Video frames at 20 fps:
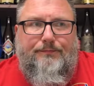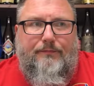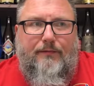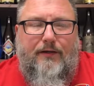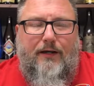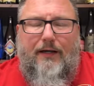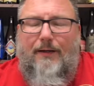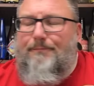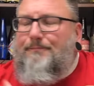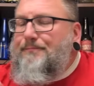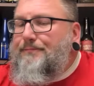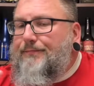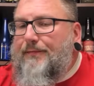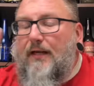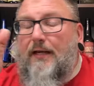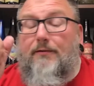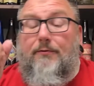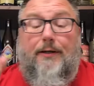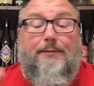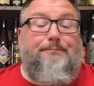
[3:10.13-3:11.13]
Yeah.
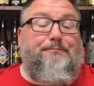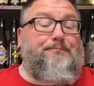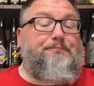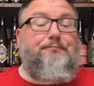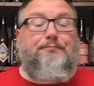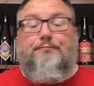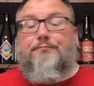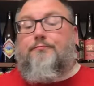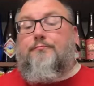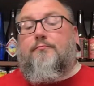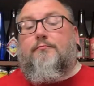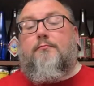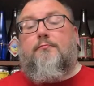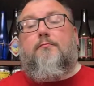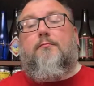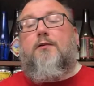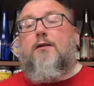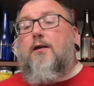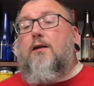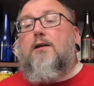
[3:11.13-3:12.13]
Anyway,
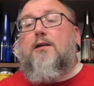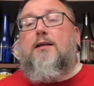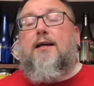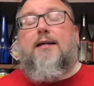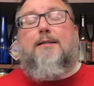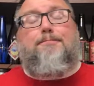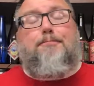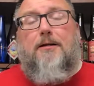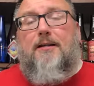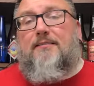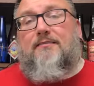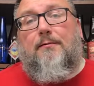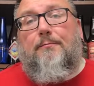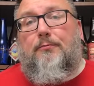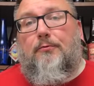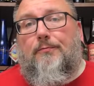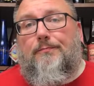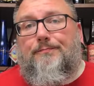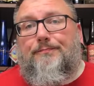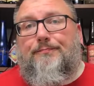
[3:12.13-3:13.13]
it's pretty
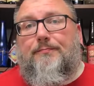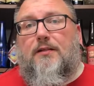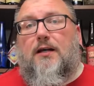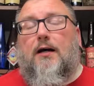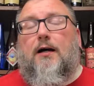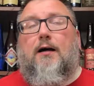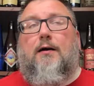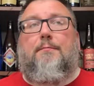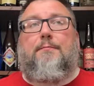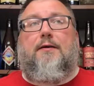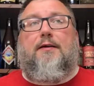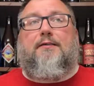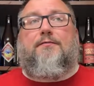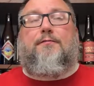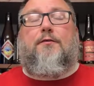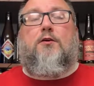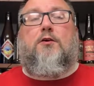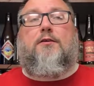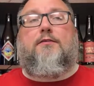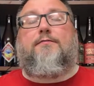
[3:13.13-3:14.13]
simple um, as
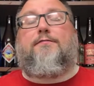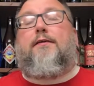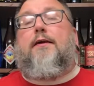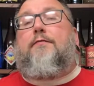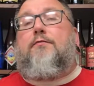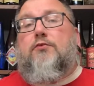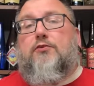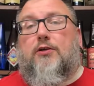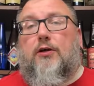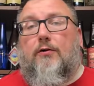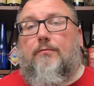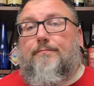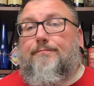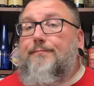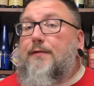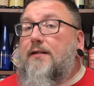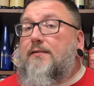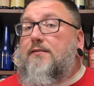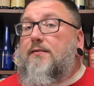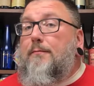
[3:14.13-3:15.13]
far as flavors go.
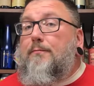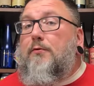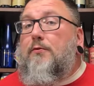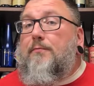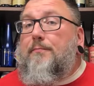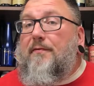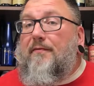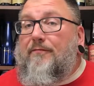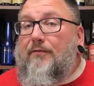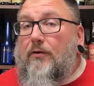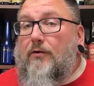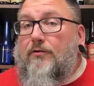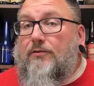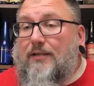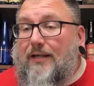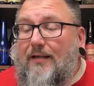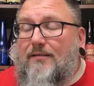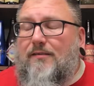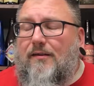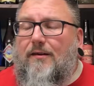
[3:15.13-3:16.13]
Not simple as far as
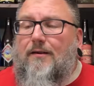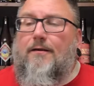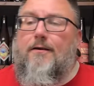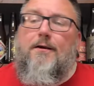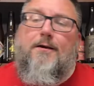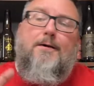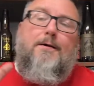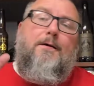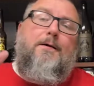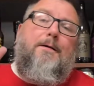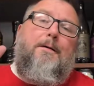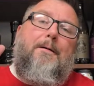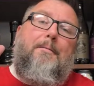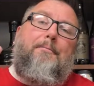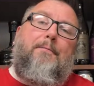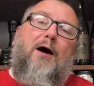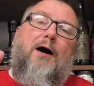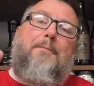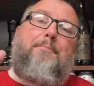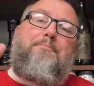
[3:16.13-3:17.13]
guessing,
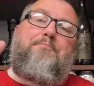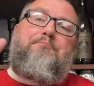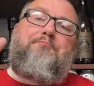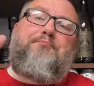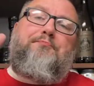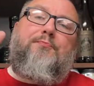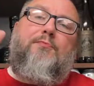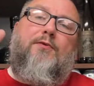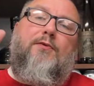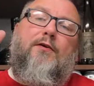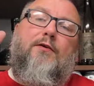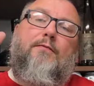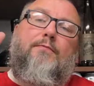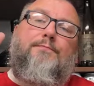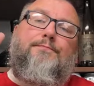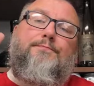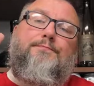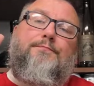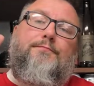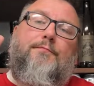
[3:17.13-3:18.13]
but
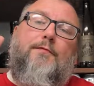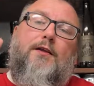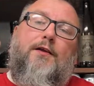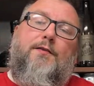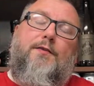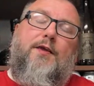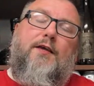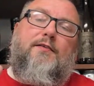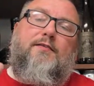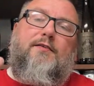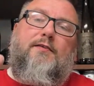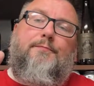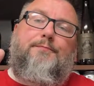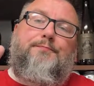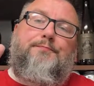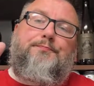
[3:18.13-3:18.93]
this